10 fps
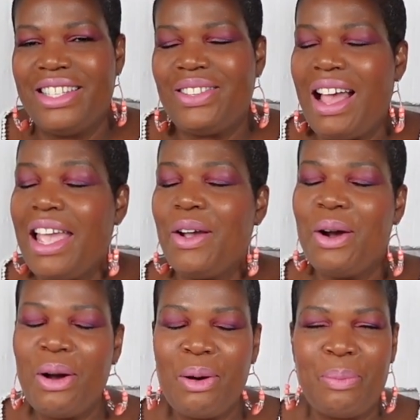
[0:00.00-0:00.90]
So I
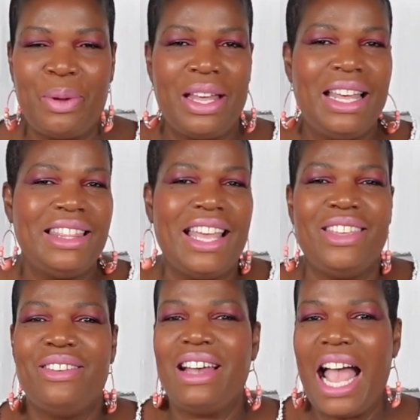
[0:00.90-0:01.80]
hope that
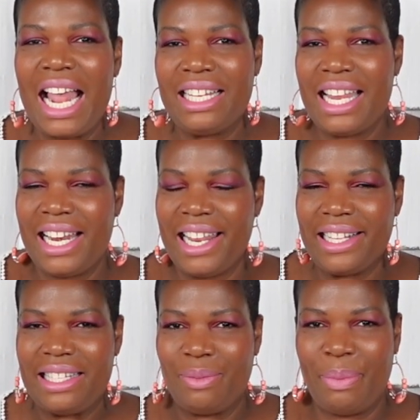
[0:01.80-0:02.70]
you had that
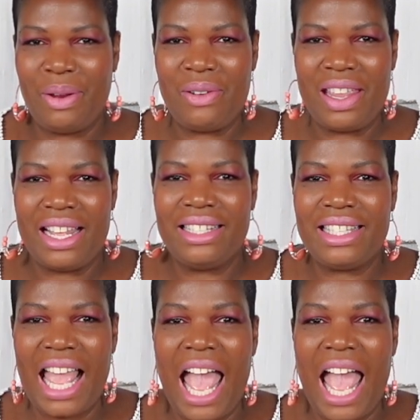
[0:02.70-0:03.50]
experience.